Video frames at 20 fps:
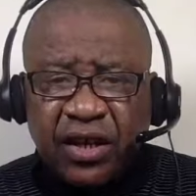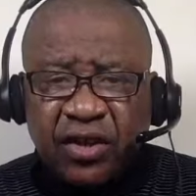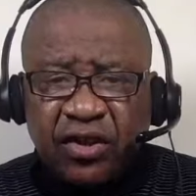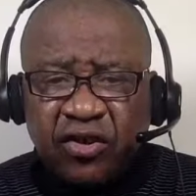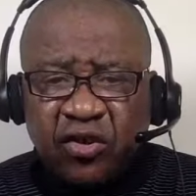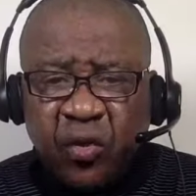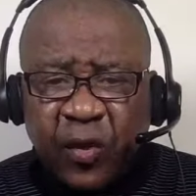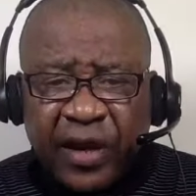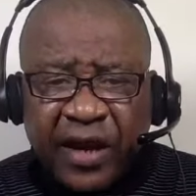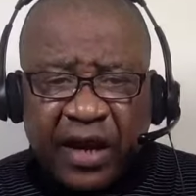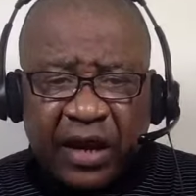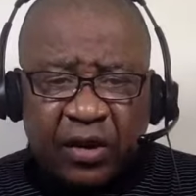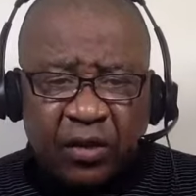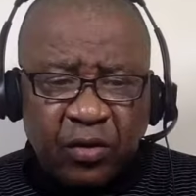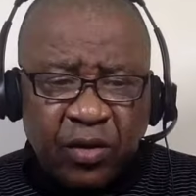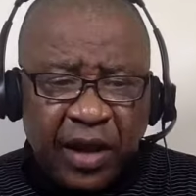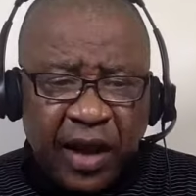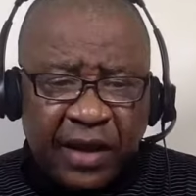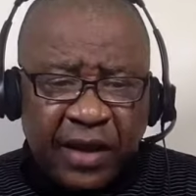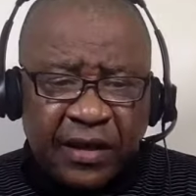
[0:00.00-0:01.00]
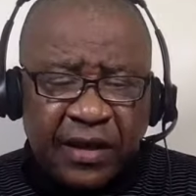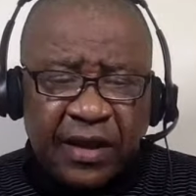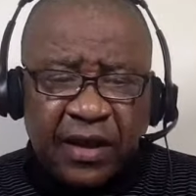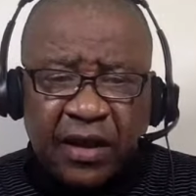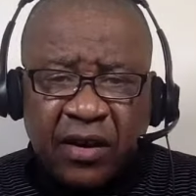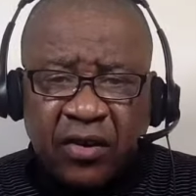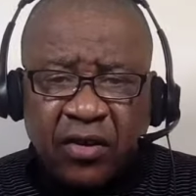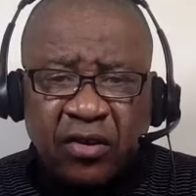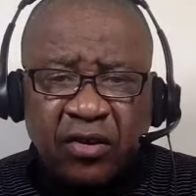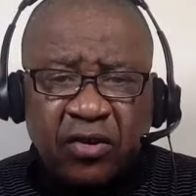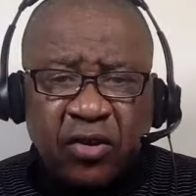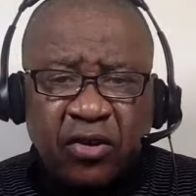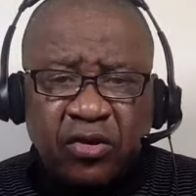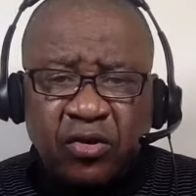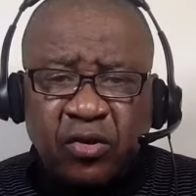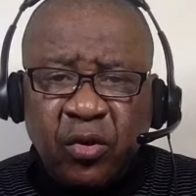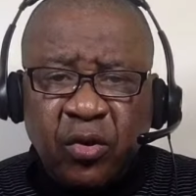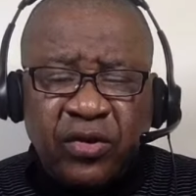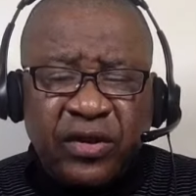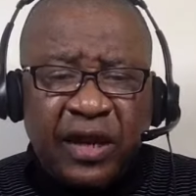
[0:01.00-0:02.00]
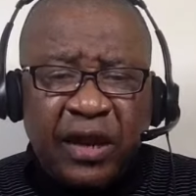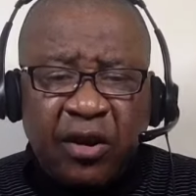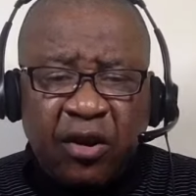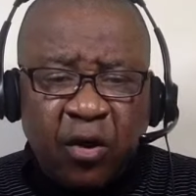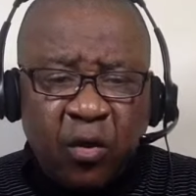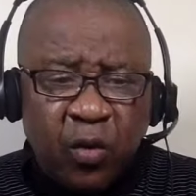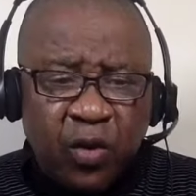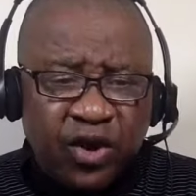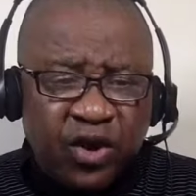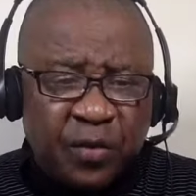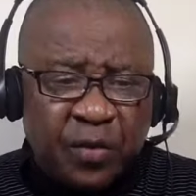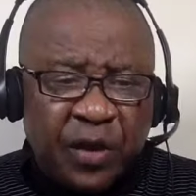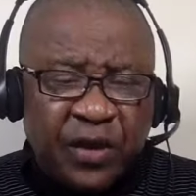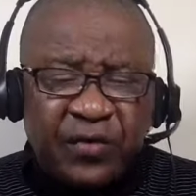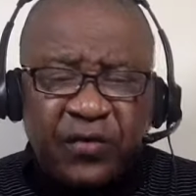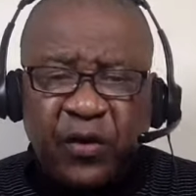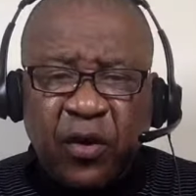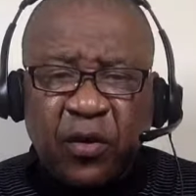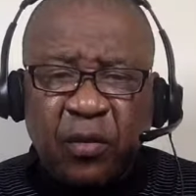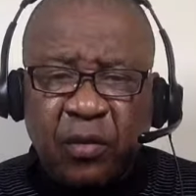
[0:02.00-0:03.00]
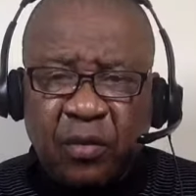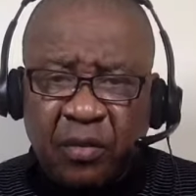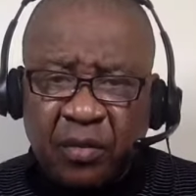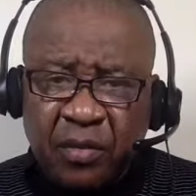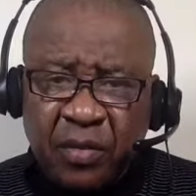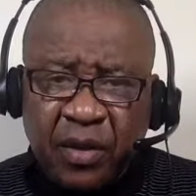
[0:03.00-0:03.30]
So we can do that. Conduct goes a long way, speaks volume